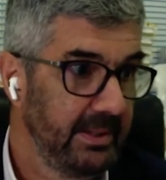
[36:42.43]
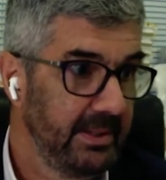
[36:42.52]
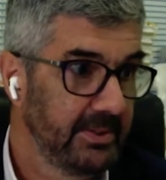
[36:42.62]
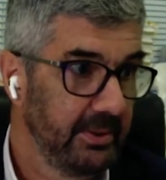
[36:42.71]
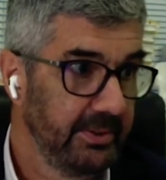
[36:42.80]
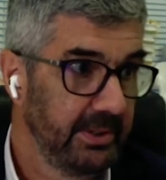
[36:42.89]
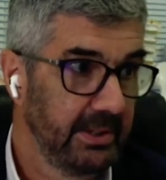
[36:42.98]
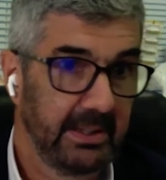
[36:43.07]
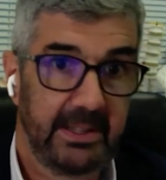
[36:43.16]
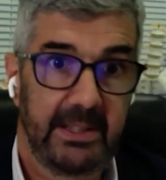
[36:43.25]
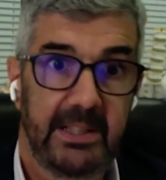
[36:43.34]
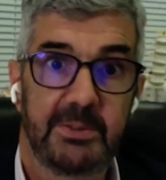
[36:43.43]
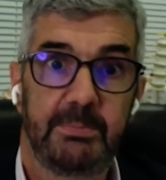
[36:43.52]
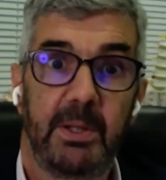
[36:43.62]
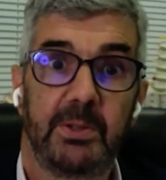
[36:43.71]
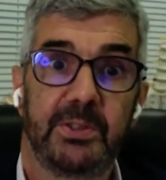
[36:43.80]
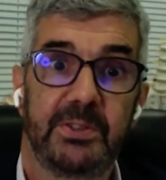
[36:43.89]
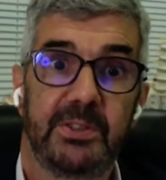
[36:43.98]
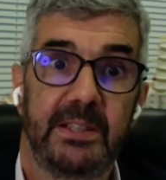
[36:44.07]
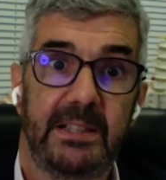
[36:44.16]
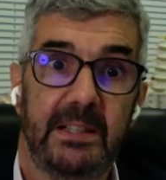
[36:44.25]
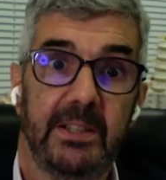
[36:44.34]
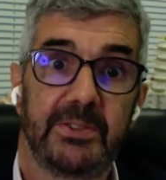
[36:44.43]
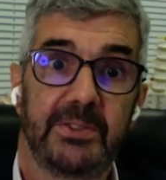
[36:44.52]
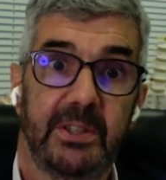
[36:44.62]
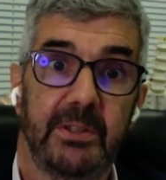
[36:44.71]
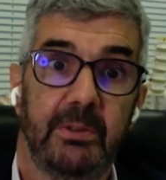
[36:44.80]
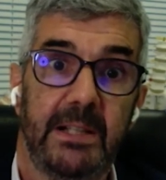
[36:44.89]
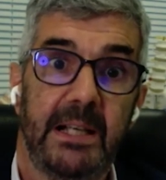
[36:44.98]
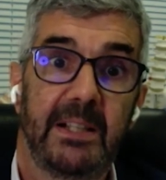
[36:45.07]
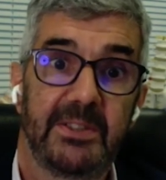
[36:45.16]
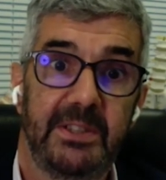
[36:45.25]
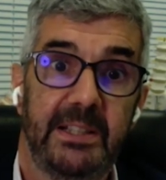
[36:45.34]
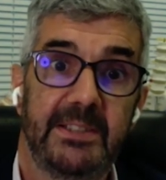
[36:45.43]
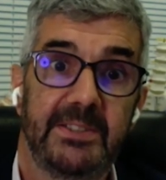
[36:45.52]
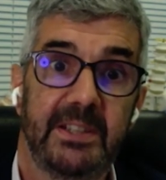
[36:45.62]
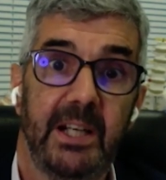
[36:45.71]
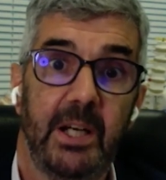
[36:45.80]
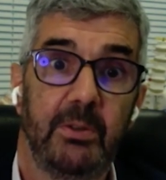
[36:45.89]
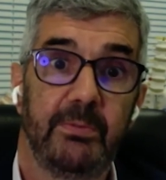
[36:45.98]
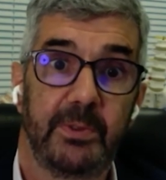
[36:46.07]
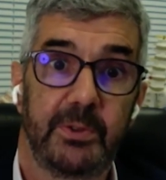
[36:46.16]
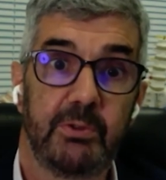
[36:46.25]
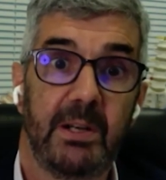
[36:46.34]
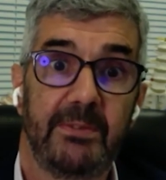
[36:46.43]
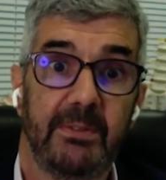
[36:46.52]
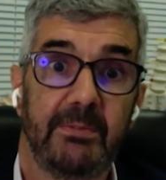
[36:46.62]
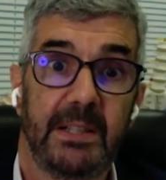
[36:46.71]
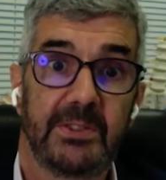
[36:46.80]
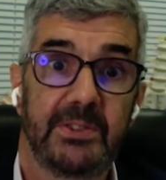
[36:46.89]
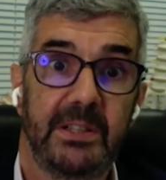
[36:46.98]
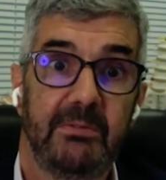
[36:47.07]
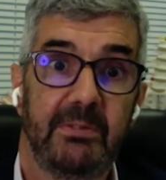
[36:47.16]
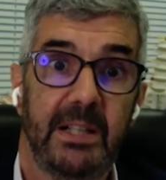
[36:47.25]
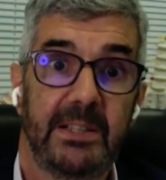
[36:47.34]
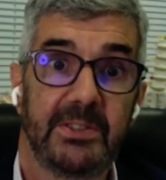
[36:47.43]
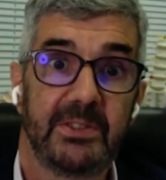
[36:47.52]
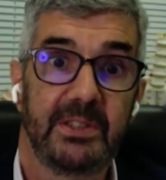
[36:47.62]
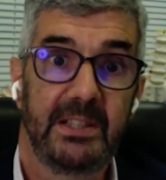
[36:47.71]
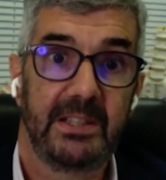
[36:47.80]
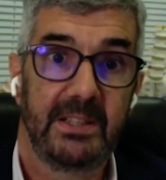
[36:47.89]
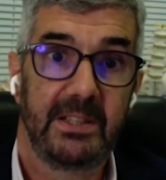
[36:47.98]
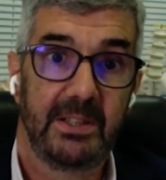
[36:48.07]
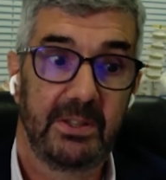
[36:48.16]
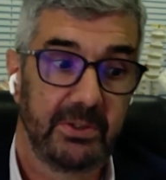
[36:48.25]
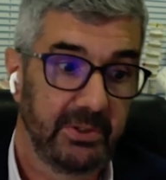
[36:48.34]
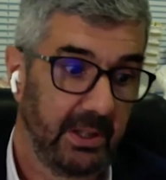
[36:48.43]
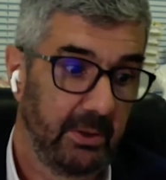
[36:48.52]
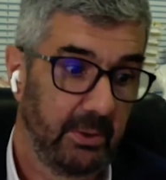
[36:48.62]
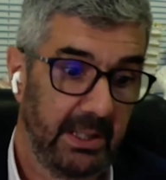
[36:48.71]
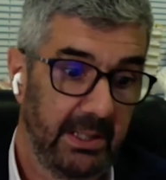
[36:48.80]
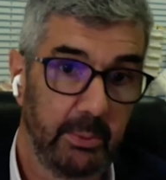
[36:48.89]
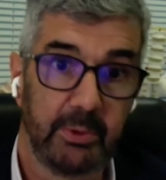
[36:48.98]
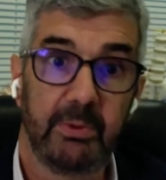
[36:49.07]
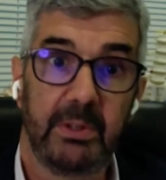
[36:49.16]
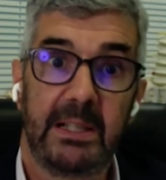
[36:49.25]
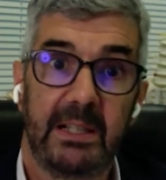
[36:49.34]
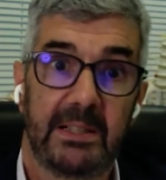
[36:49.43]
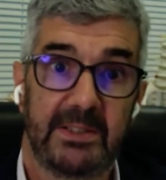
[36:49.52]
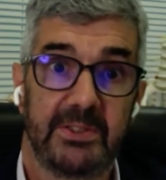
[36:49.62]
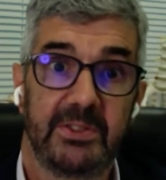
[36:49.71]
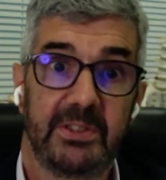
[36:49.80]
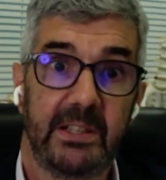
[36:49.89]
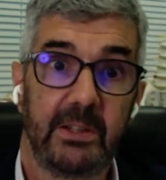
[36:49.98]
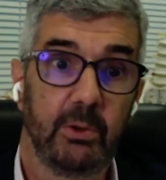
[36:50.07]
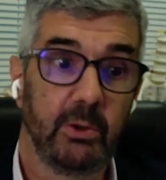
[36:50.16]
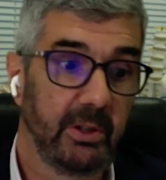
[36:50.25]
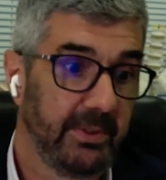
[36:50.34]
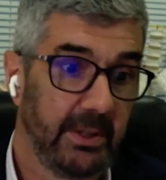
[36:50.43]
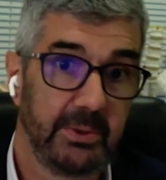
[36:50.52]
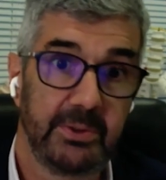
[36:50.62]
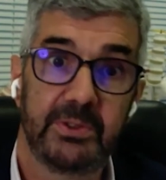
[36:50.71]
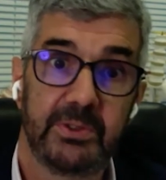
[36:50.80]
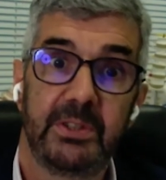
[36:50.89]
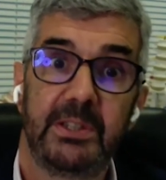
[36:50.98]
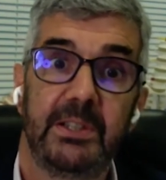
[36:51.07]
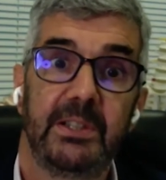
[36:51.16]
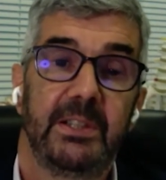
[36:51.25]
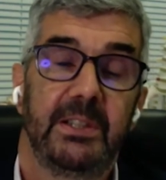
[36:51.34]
there's nothing like an exposure to the illness and the reality hitting home for driving vaccine rates. So I would really like to see all of those